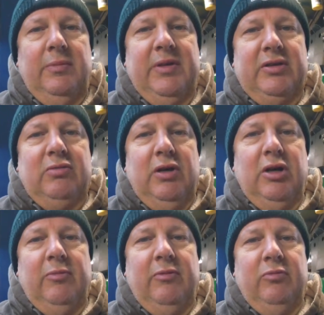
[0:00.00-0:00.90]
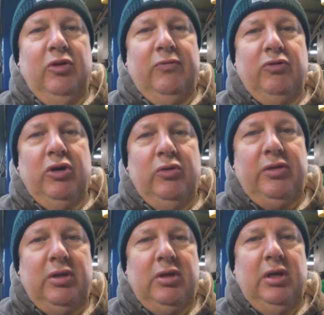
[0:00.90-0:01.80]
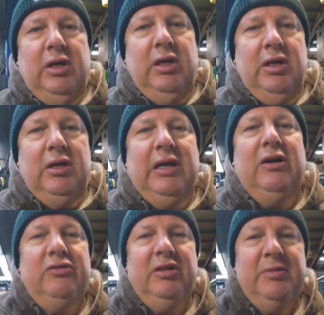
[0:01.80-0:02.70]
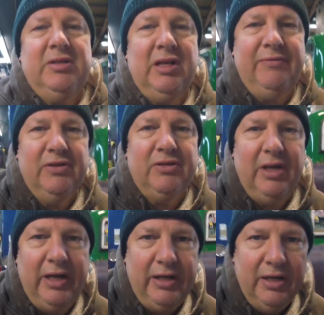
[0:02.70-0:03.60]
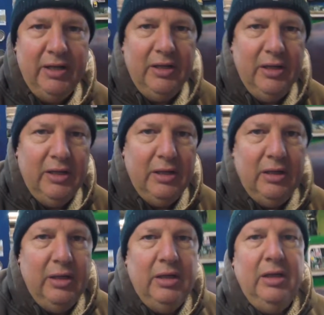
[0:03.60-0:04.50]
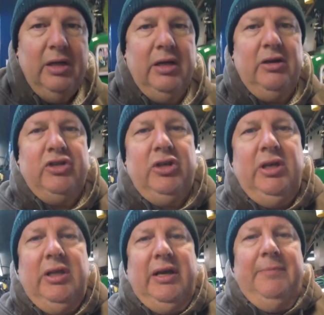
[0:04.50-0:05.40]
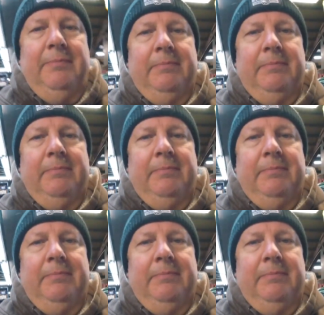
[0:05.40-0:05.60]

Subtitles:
This will help remove growth and calcium and stuff inside, and I'll show you that.